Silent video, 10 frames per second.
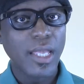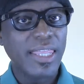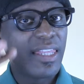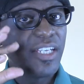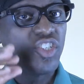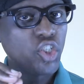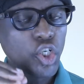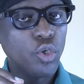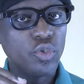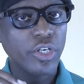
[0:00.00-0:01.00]
These
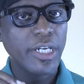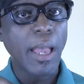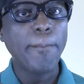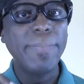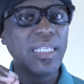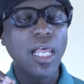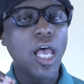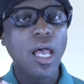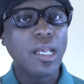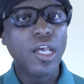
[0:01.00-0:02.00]
children
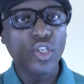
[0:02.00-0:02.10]
belong